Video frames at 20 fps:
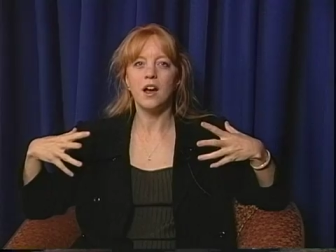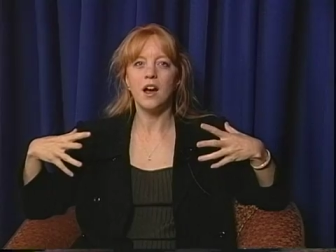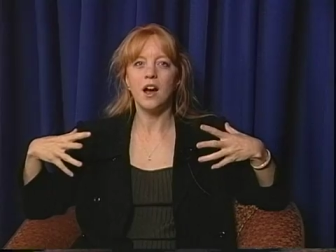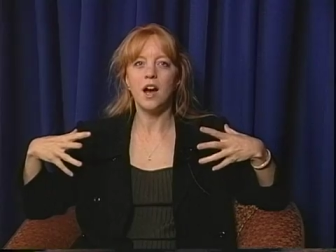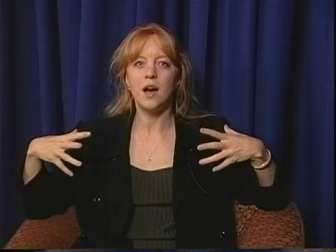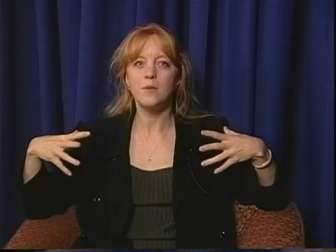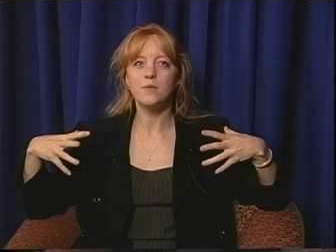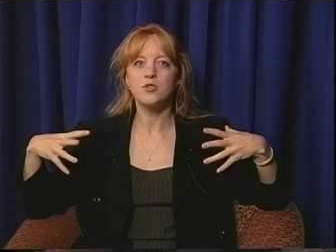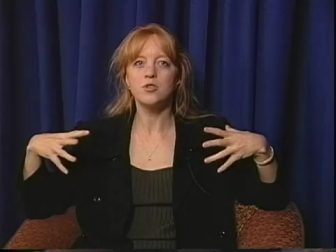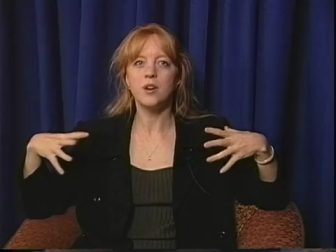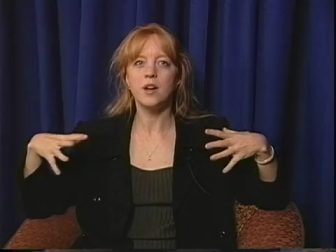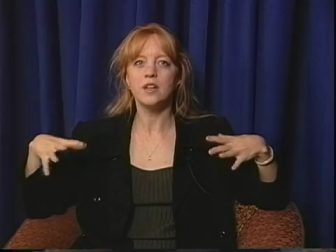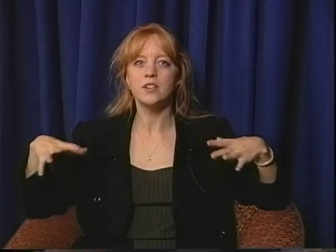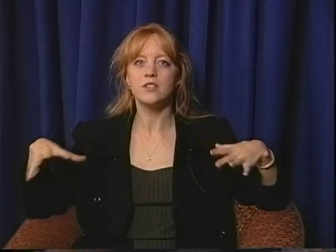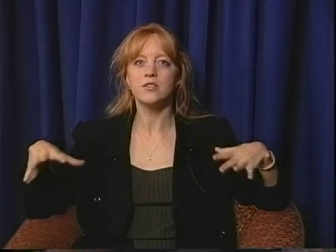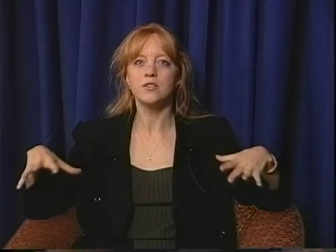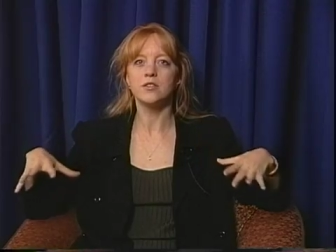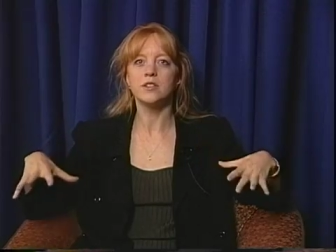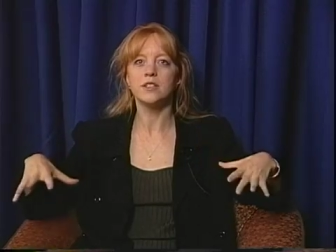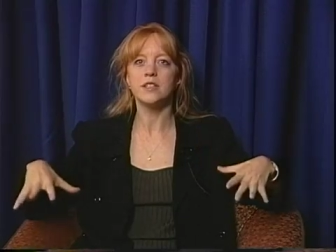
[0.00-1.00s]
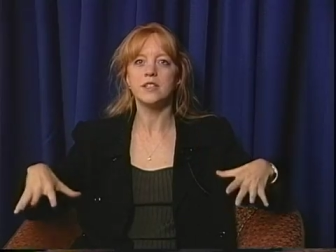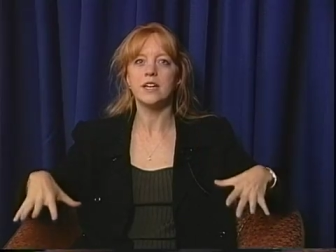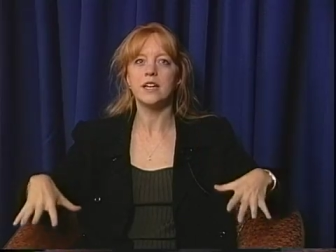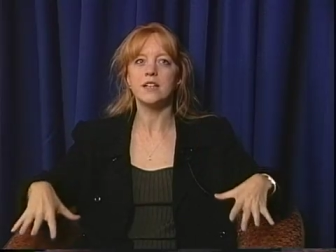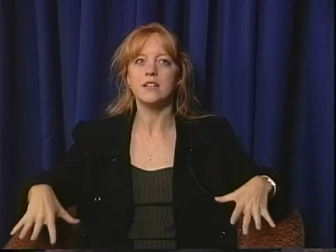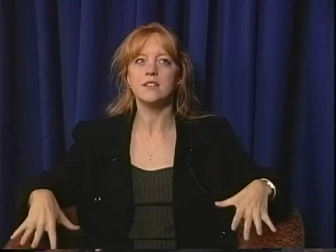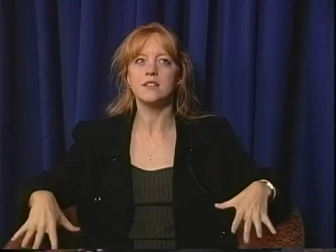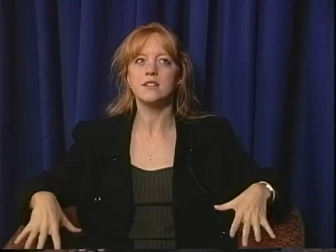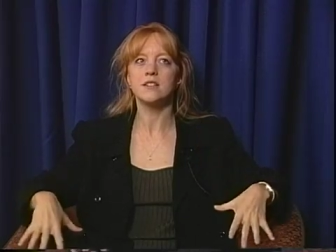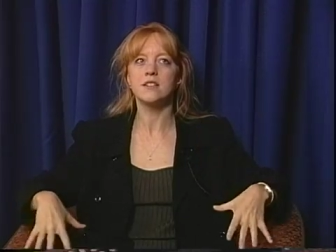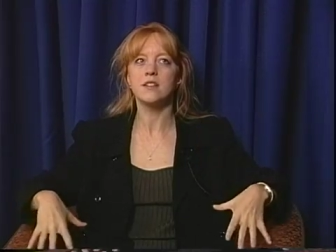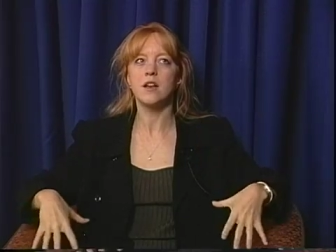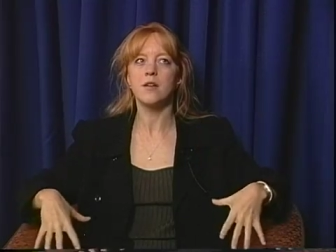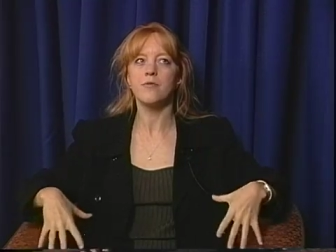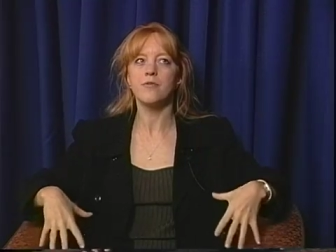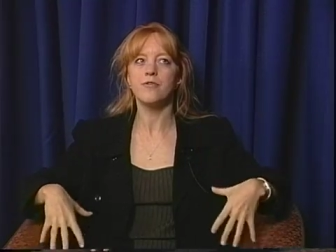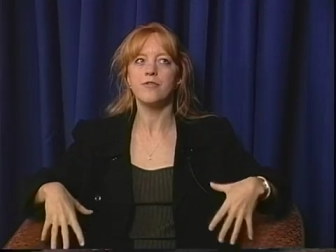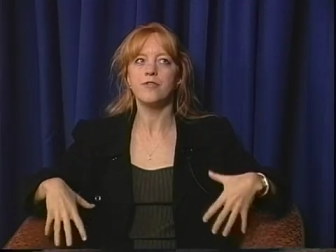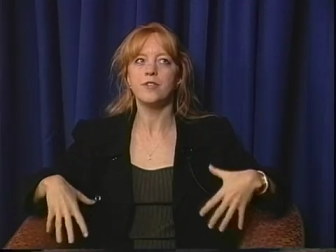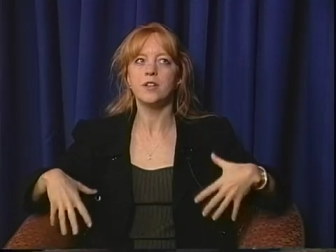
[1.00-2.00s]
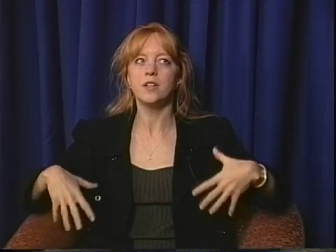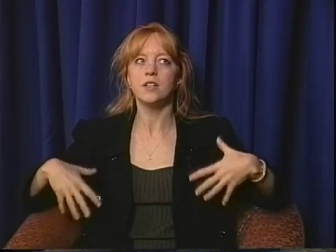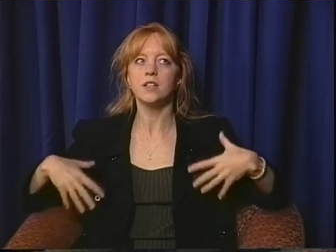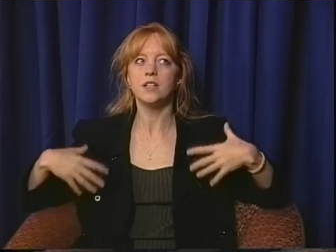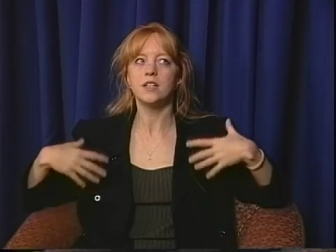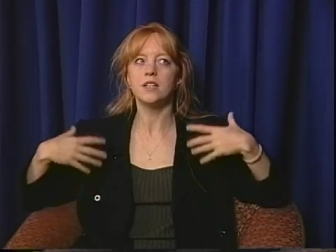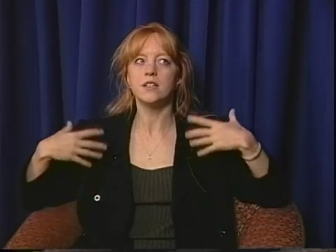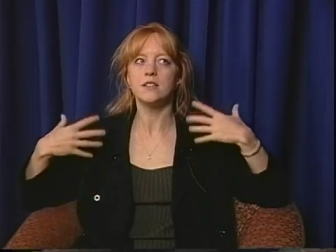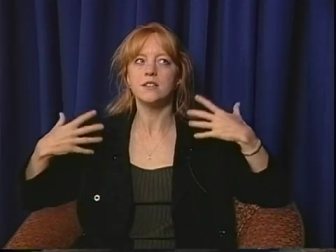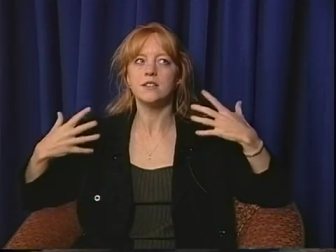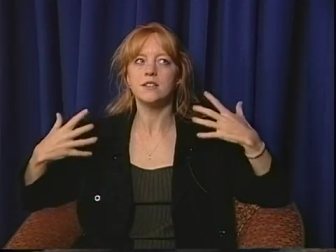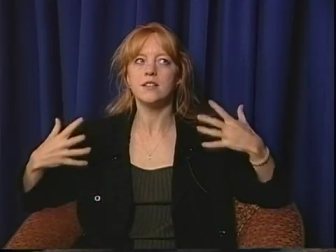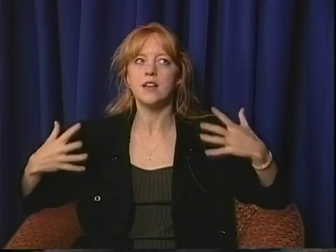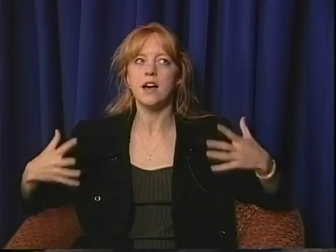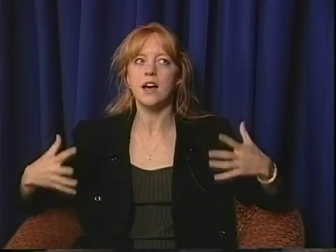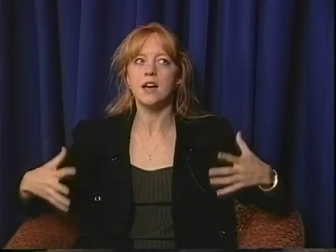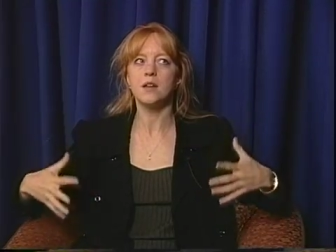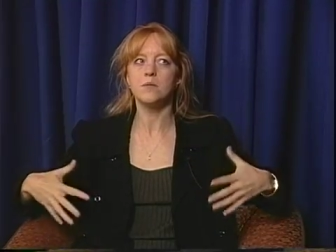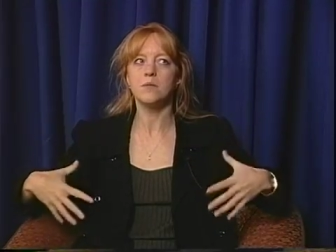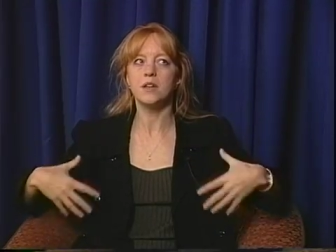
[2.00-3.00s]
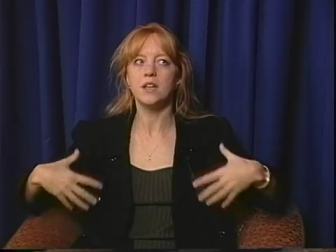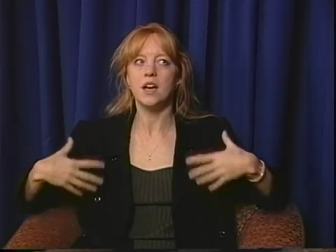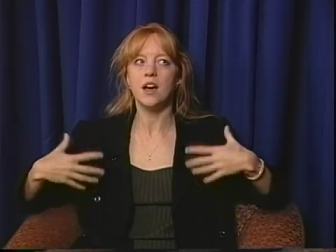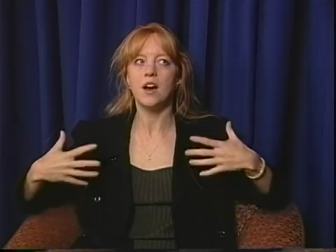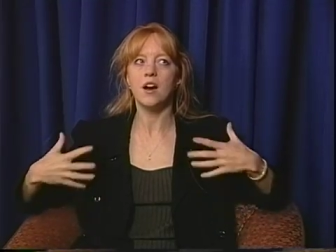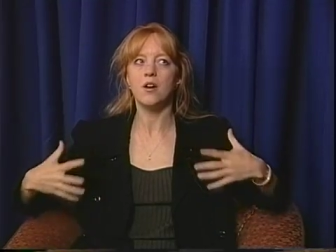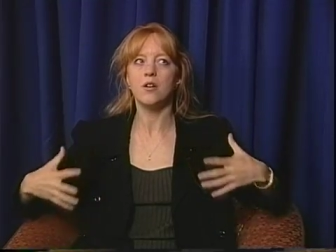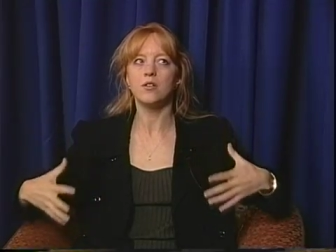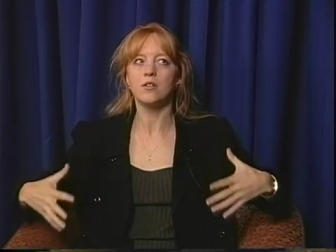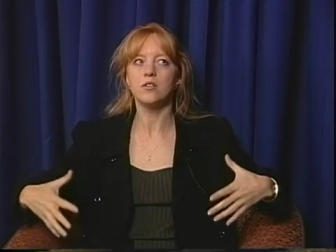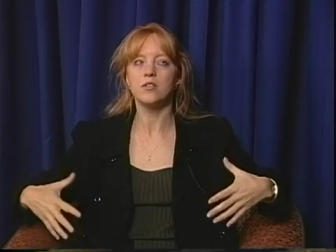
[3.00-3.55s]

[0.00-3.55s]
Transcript: I'm trying to get some feeling inside me out,